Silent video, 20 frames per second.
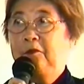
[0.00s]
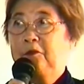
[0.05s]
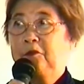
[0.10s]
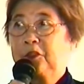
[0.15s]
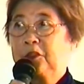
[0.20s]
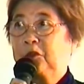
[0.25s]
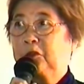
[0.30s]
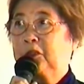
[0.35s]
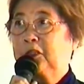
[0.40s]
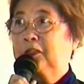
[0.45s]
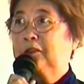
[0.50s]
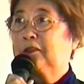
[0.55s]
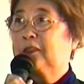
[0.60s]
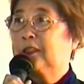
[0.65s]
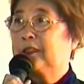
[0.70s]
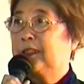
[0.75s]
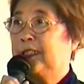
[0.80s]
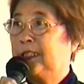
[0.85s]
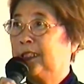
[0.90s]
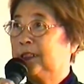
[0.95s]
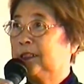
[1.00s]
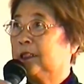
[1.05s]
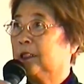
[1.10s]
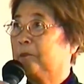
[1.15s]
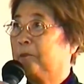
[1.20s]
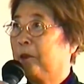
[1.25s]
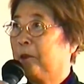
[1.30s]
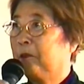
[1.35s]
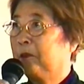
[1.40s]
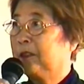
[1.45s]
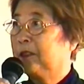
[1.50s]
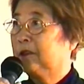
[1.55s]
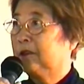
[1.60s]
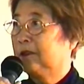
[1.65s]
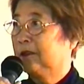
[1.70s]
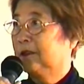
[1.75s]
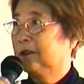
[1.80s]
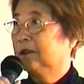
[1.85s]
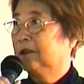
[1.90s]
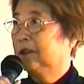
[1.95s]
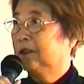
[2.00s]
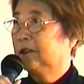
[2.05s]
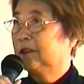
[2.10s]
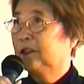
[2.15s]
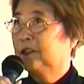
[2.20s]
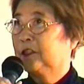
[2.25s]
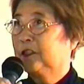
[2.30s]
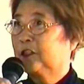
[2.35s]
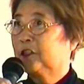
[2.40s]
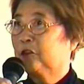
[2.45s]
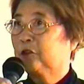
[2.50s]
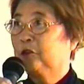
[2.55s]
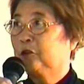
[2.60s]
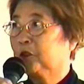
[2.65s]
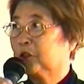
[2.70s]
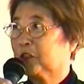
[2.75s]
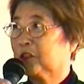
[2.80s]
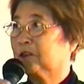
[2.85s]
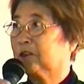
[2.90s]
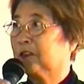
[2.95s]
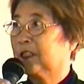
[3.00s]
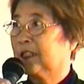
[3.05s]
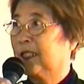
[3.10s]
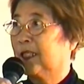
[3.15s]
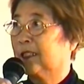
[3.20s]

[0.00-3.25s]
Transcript: Because also the days the public schools who are